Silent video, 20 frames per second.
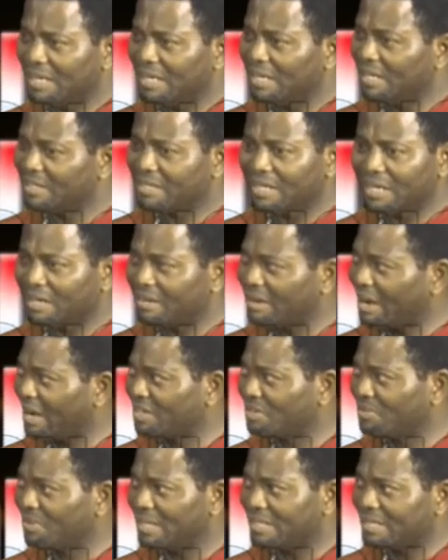He's a
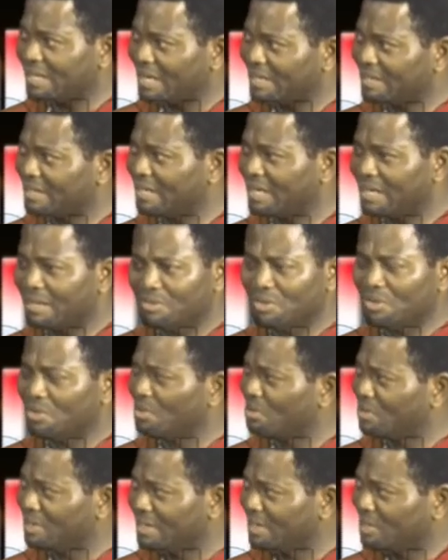graduate, and you
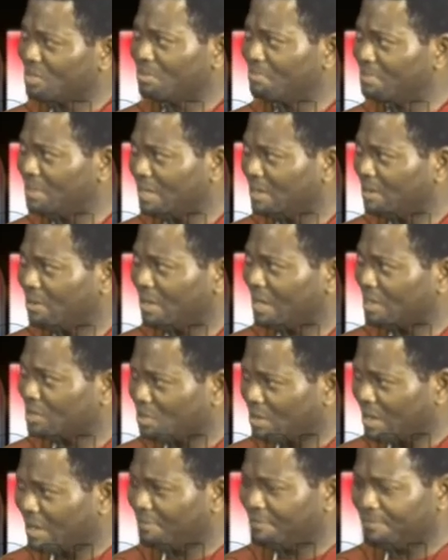don't need to be a lawyer
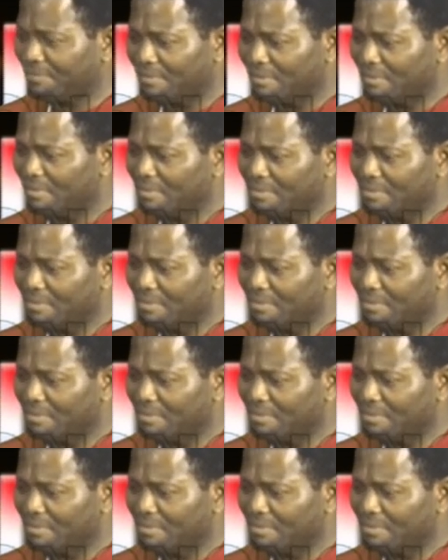to have